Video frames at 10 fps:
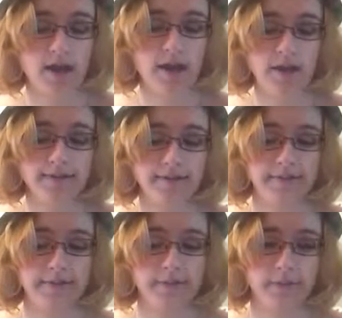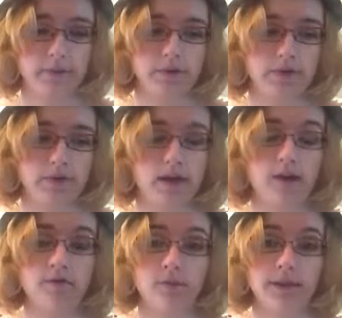and or
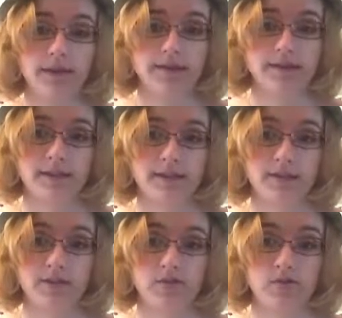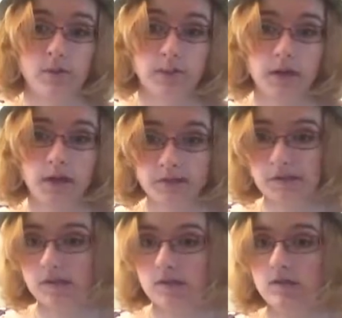yeah, 4 days, and there's 4
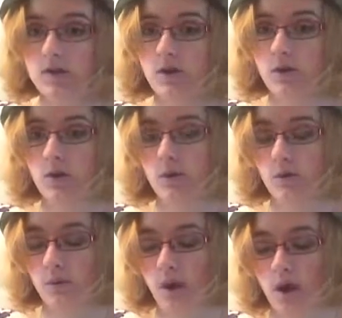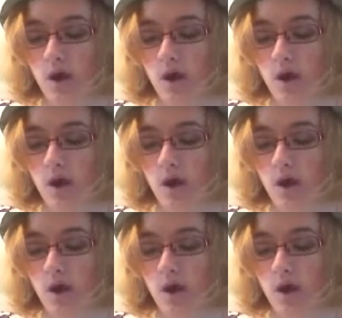parks, so